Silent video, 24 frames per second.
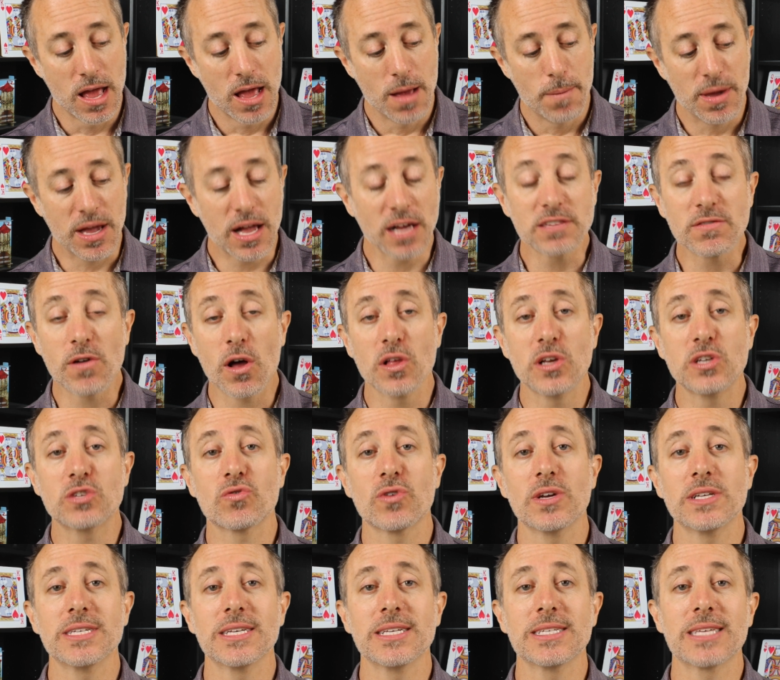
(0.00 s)
Because of all these
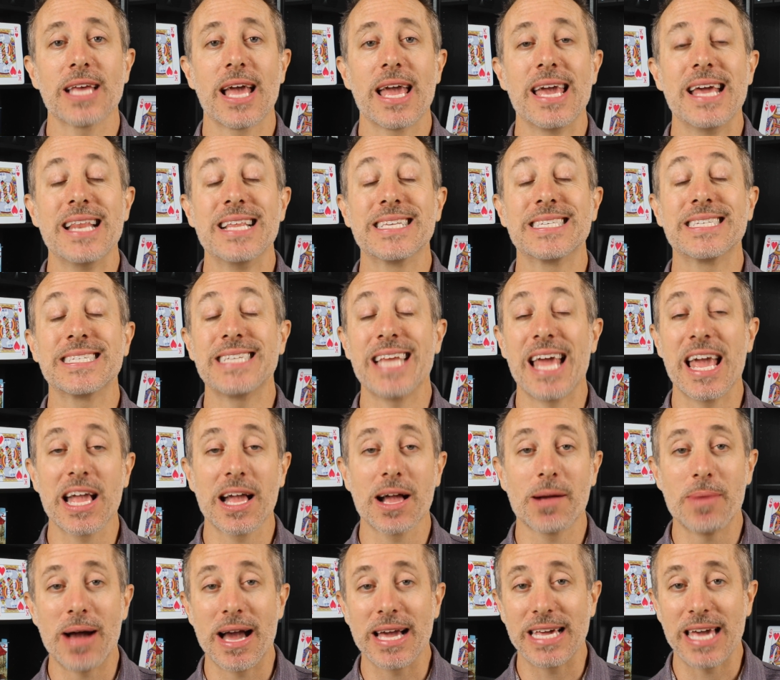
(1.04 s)
reasons, it is staying
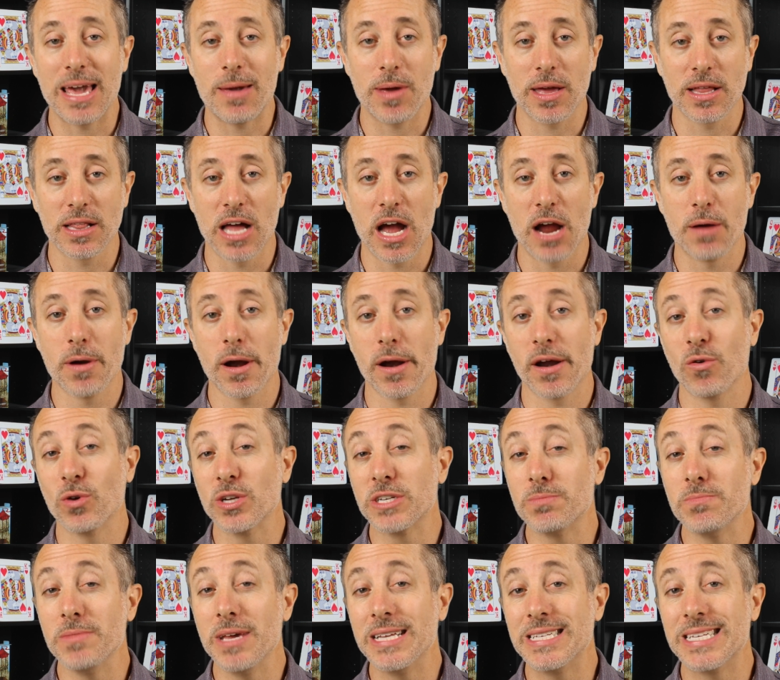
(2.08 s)
in my gaming library,
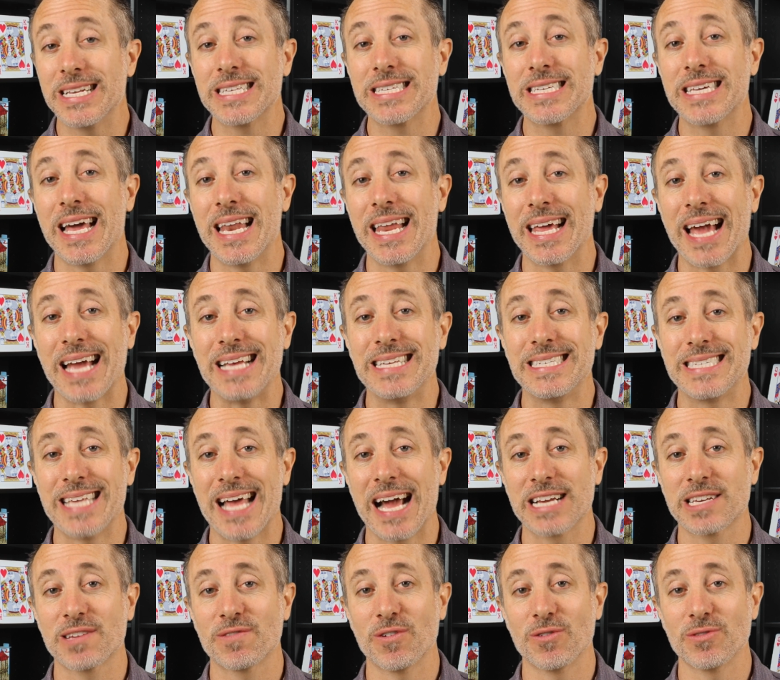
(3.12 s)
which means it's getting a
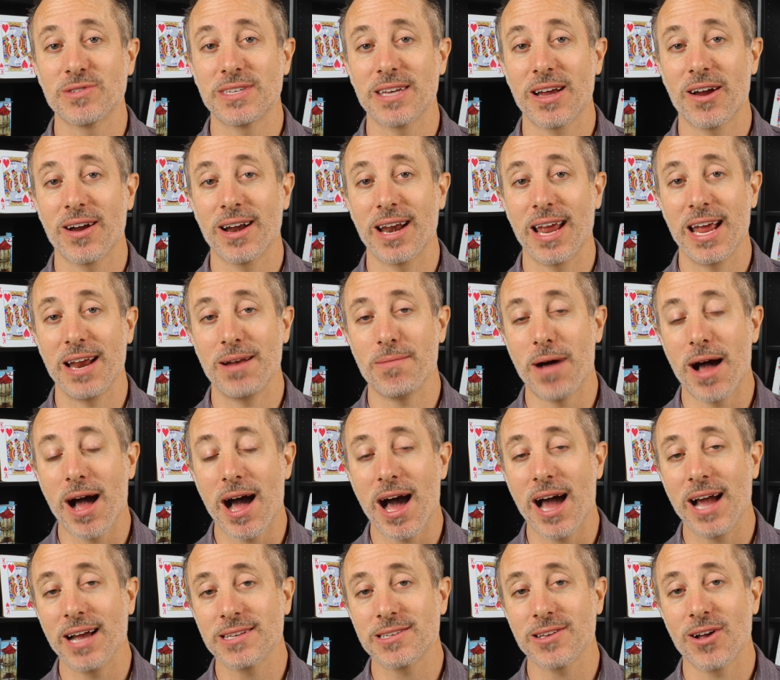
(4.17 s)
saxophone serenade, my
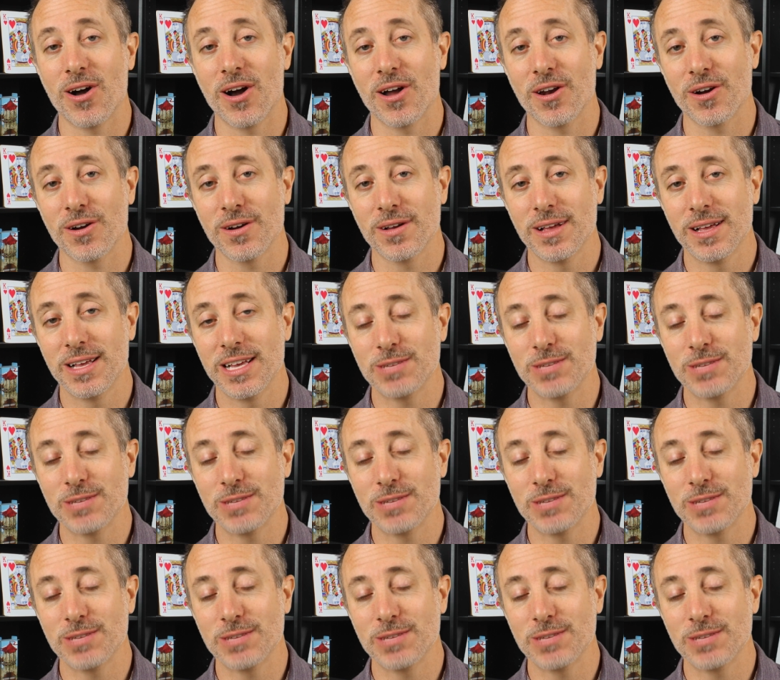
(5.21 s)
highest honor.